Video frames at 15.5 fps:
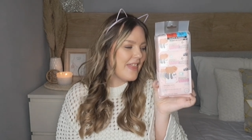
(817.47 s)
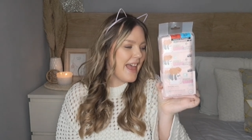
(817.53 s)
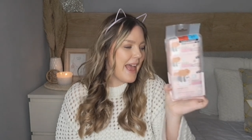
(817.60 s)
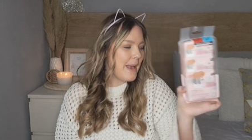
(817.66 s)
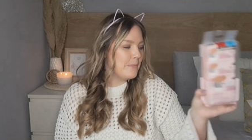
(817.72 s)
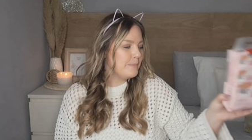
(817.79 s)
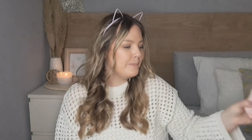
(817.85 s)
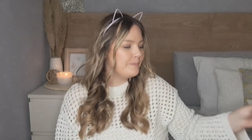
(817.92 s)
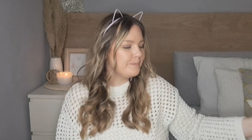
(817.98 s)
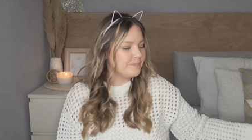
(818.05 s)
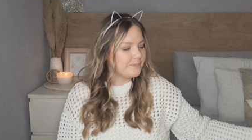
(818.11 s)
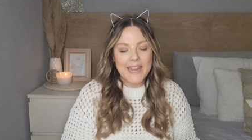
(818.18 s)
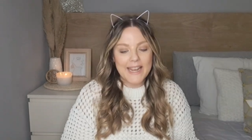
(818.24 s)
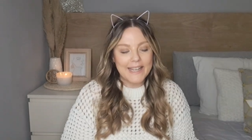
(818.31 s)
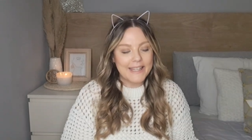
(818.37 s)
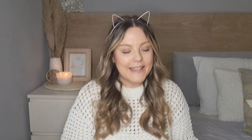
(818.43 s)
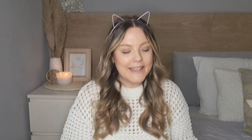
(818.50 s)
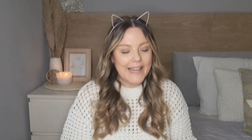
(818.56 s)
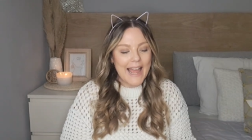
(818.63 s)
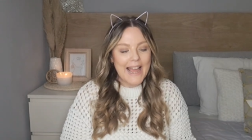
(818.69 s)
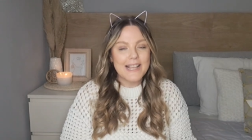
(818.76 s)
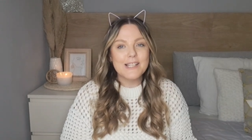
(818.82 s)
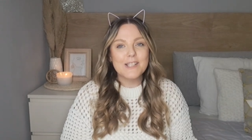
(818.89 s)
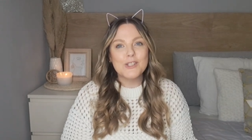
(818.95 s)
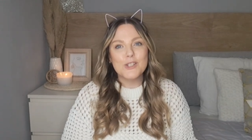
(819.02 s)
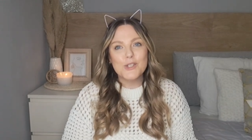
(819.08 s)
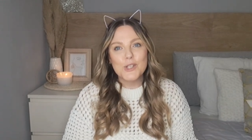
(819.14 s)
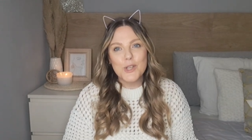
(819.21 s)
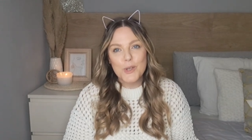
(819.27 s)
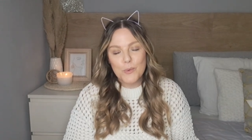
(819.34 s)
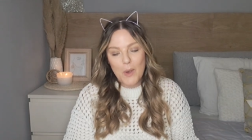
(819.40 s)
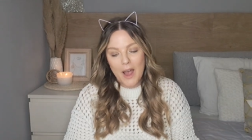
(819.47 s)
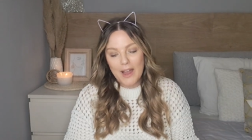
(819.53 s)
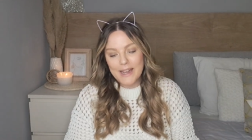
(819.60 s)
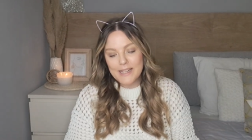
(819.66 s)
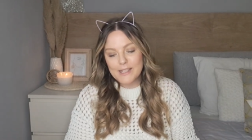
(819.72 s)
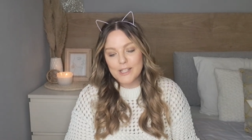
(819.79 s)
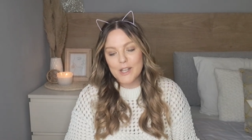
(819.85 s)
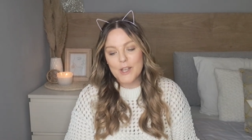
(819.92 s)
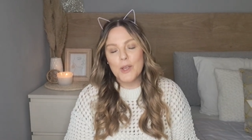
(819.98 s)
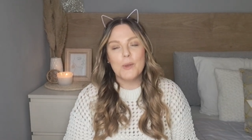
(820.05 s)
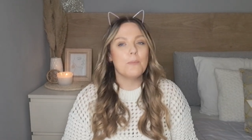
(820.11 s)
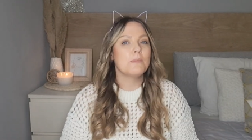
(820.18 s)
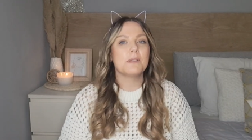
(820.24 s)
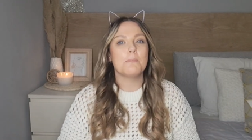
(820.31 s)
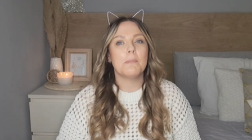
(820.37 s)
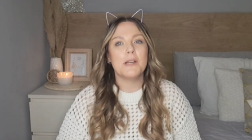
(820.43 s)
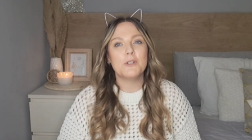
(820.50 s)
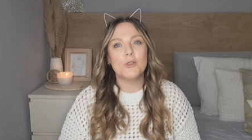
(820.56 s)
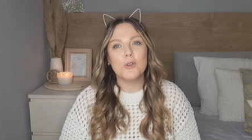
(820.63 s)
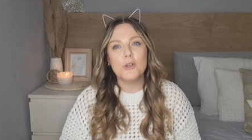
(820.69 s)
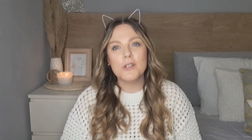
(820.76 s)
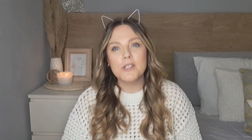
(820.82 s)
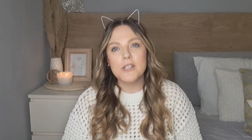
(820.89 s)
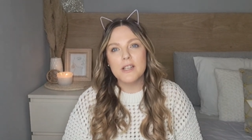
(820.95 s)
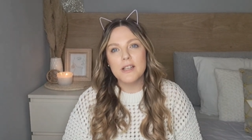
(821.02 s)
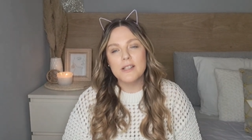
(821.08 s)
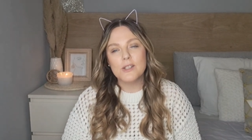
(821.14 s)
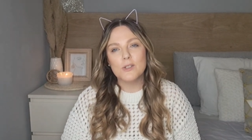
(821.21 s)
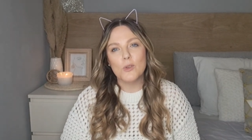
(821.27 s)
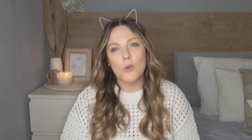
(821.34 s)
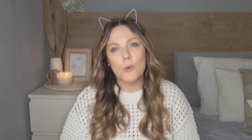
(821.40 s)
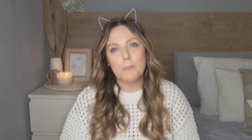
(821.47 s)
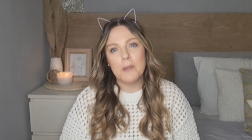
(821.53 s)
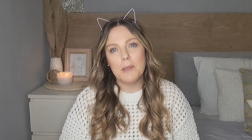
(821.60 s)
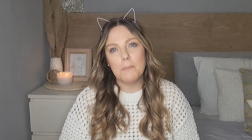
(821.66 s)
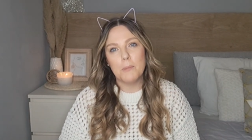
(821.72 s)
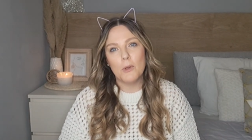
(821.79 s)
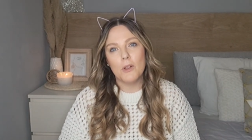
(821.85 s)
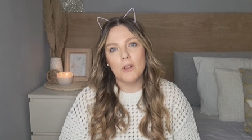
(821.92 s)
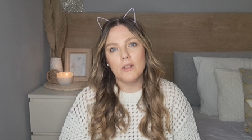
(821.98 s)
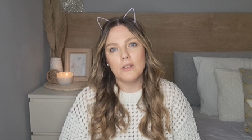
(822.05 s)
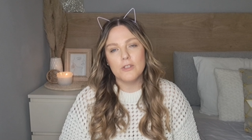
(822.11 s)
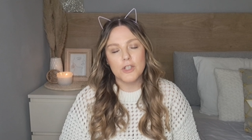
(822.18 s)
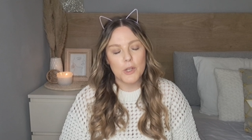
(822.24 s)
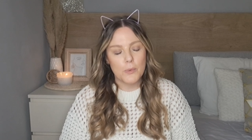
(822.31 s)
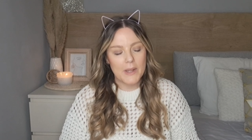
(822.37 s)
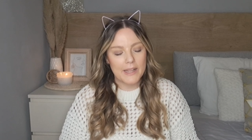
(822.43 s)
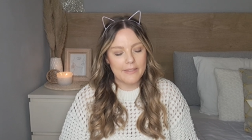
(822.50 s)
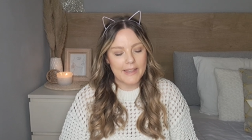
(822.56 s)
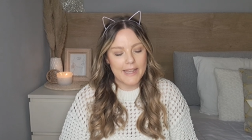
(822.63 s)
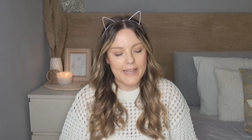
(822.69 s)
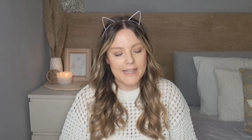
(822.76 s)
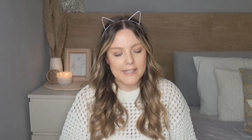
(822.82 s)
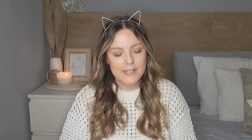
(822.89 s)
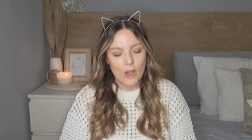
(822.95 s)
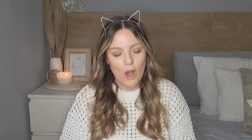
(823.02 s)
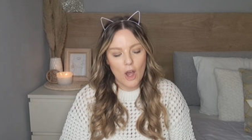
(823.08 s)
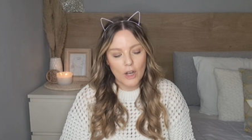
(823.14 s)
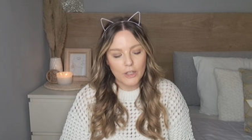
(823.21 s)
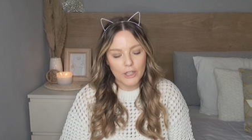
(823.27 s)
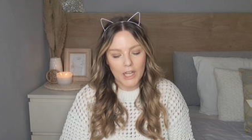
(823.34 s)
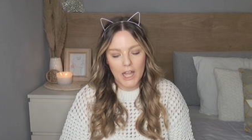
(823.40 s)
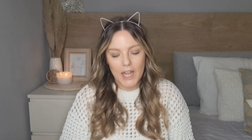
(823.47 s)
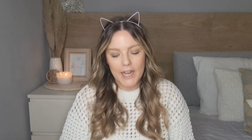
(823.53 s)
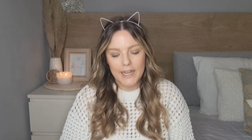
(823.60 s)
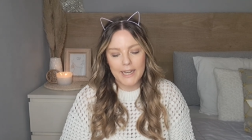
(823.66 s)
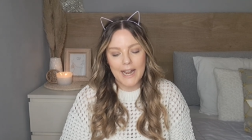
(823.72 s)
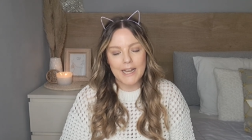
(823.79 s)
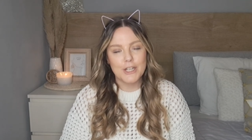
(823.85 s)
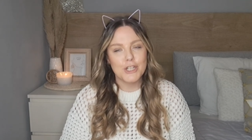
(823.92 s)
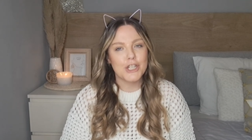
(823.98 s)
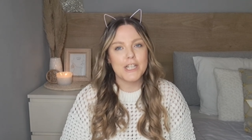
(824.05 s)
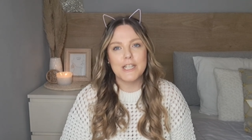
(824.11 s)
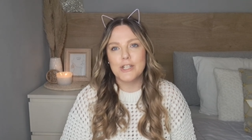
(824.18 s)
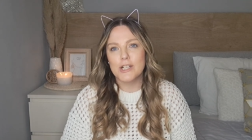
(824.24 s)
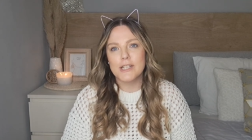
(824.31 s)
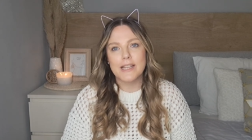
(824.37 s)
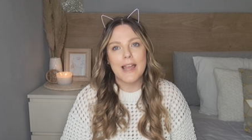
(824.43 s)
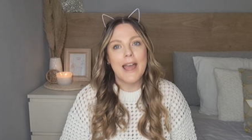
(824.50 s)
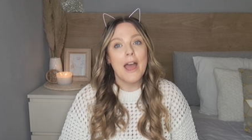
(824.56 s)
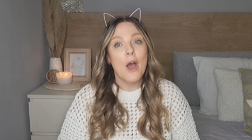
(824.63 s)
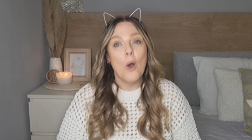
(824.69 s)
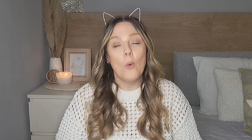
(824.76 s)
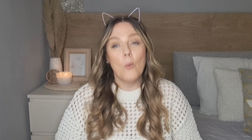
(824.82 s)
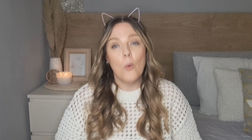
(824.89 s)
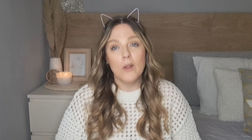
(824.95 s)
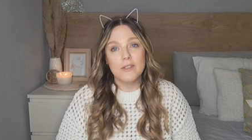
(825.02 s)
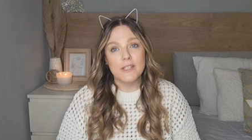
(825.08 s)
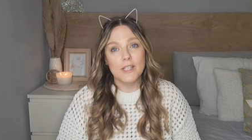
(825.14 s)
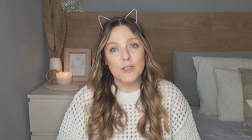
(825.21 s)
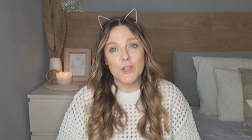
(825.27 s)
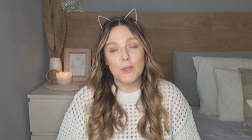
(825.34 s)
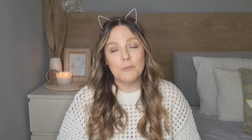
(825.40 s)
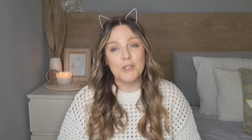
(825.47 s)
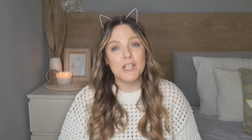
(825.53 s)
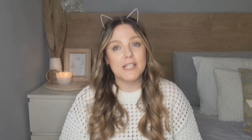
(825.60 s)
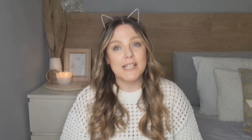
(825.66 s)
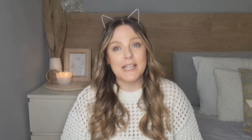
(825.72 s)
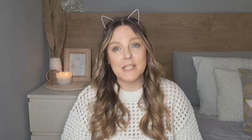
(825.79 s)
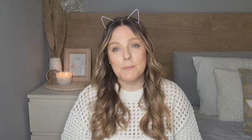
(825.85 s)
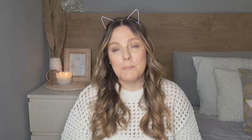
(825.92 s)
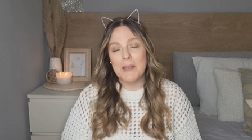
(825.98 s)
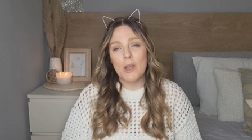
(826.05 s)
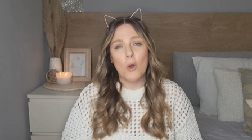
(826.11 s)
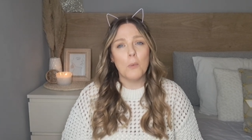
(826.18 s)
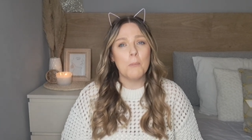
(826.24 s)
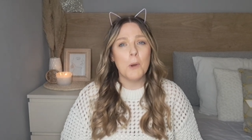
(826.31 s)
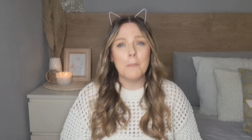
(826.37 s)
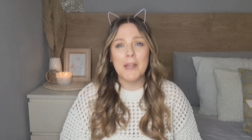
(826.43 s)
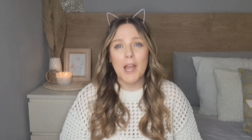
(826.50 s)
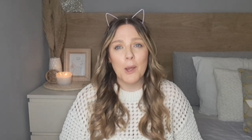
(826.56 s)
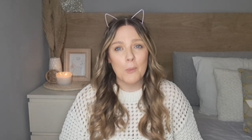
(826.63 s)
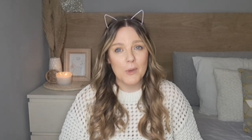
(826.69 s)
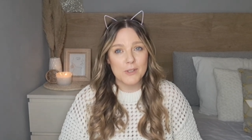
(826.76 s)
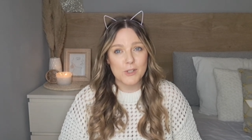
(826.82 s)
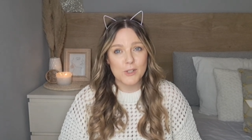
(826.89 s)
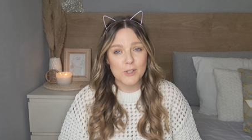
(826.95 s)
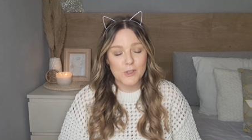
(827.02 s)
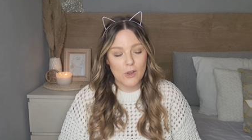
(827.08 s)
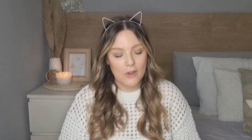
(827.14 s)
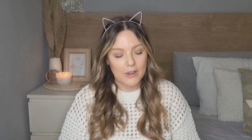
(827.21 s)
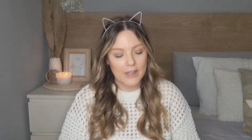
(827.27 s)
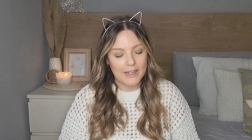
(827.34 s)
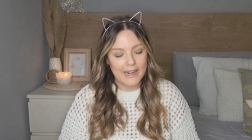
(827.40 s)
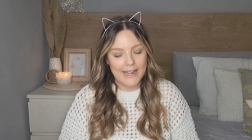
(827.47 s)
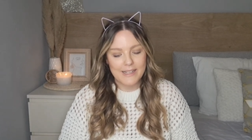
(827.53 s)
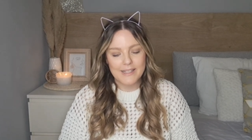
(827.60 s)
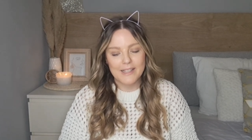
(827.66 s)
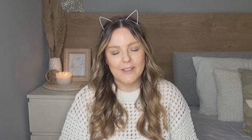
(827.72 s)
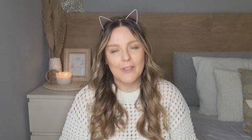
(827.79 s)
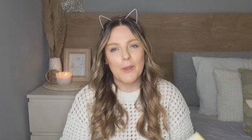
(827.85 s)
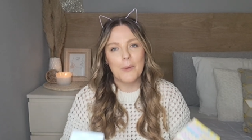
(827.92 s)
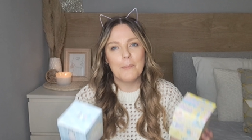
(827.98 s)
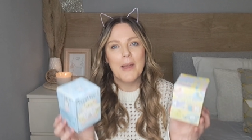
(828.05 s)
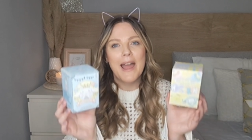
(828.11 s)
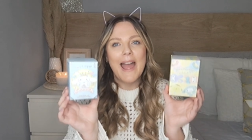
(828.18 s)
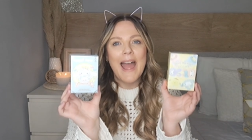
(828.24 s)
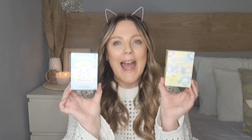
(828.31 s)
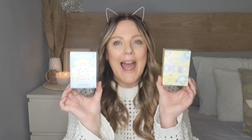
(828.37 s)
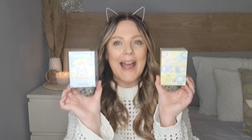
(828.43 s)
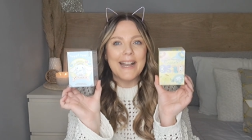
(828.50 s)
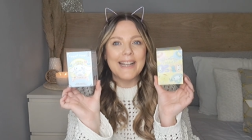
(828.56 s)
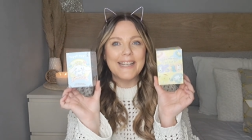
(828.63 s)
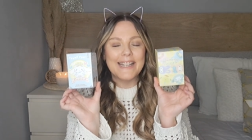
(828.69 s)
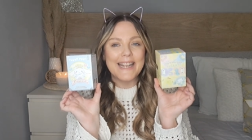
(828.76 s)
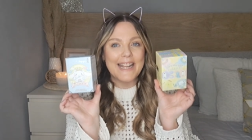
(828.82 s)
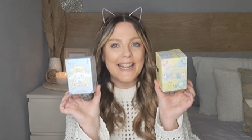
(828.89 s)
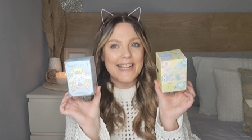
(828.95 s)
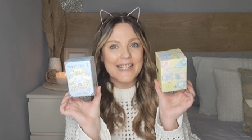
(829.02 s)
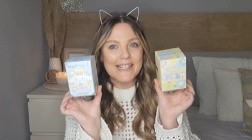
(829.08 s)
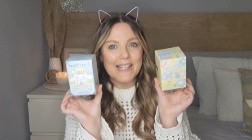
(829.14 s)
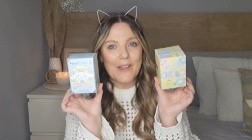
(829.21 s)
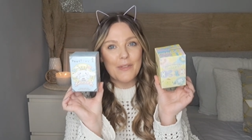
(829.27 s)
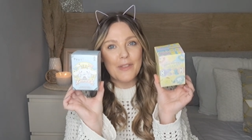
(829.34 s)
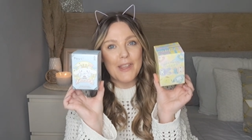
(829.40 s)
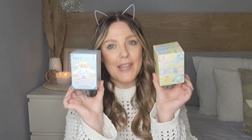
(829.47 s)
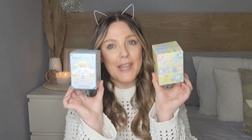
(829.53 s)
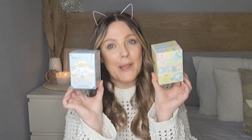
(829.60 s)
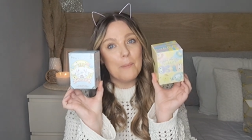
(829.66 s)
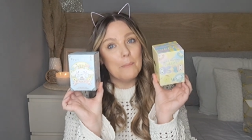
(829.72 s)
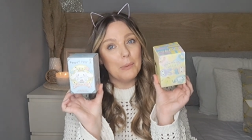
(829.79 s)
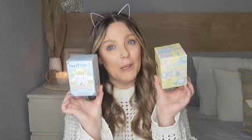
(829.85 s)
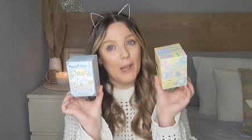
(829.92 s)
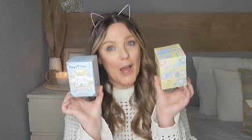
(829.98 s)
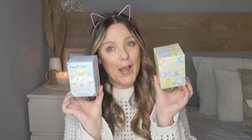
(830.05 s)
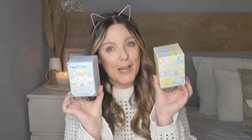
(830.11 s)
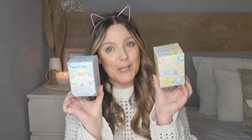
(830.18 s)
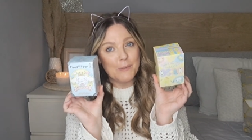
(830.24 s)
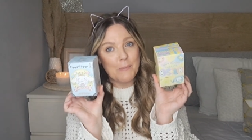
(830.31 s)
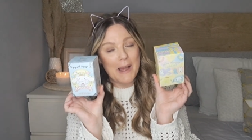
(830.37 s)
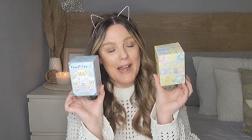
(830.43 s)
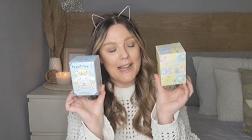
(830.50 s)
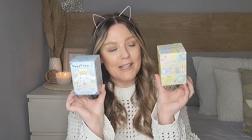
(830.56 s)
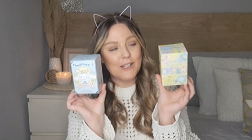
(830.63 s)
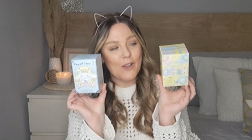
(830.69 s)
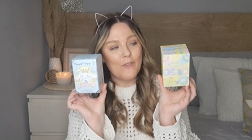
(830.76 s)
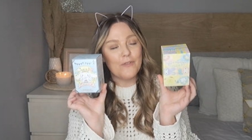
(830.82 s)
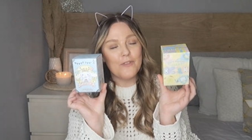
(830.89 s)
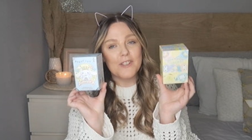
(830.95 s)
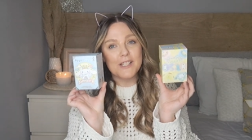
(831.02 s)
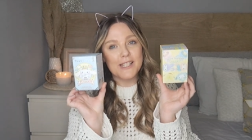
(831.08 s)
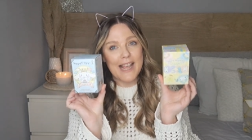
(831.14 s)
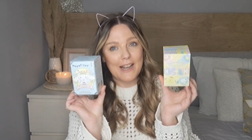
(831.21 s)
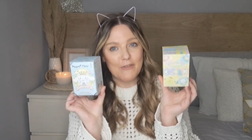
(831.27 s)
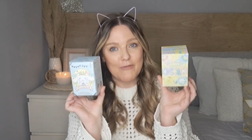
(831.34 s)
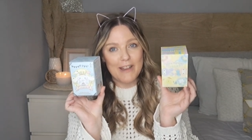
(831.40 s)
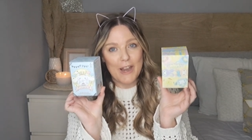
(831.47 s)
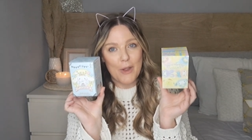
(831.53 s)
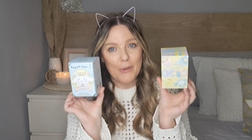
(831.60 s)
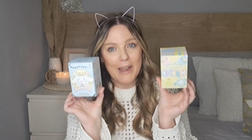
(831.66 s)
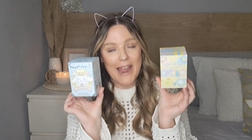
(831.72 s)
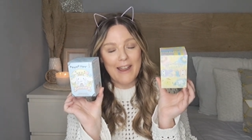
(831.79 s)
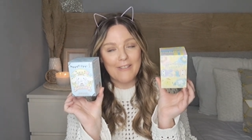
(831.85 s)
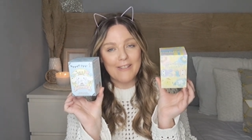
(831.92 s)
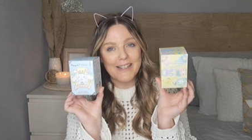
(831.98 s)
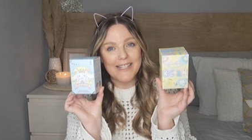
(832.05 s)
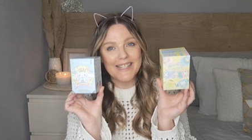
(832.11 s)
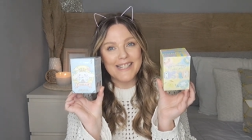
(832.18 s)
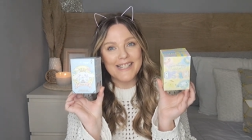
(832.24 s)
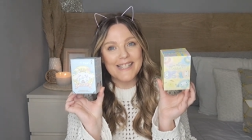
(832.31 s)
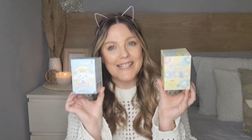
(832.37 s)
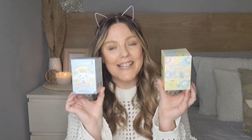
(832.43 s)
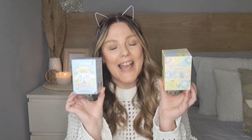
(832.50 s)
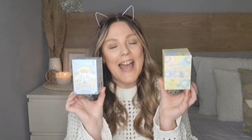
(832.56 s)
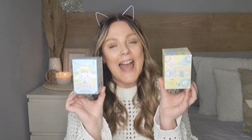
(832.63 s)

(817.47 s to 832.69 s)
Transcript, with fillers: them the last two items my daughter saw people doing these online and she just wanted them. She said to me, oh, mommy, I want to start collecting them. And it is the blind bags of the Sanrio characters.